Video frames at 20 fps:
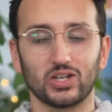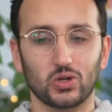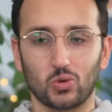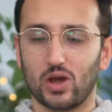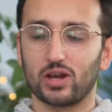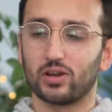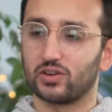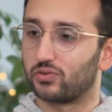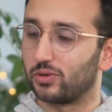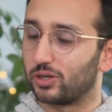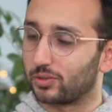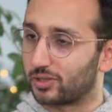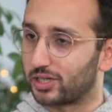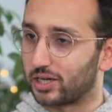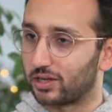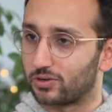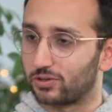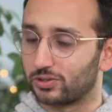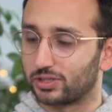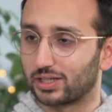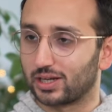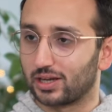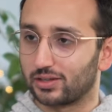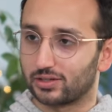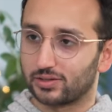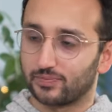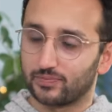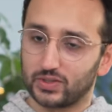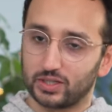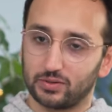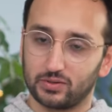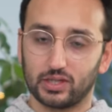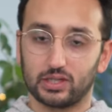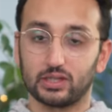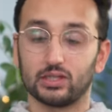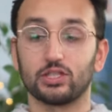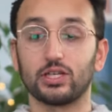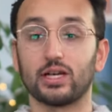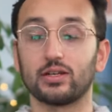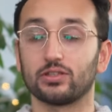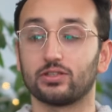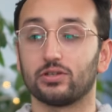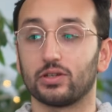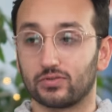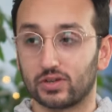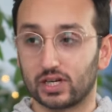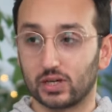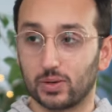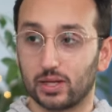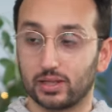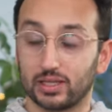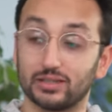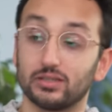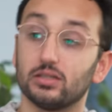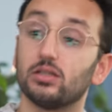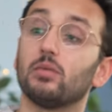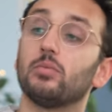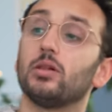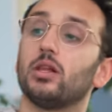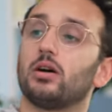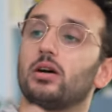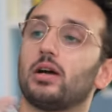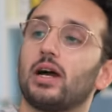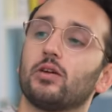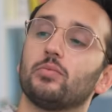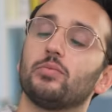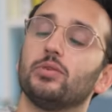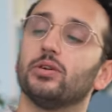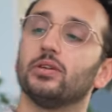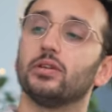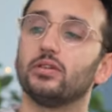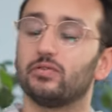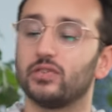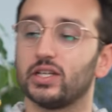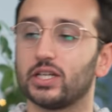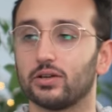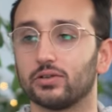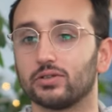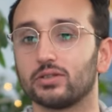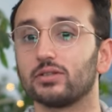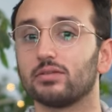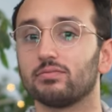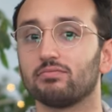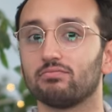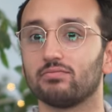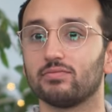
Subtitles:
actually quite a lot of work putting a course together. If we think the channel's doing really well, let's double our output of videos.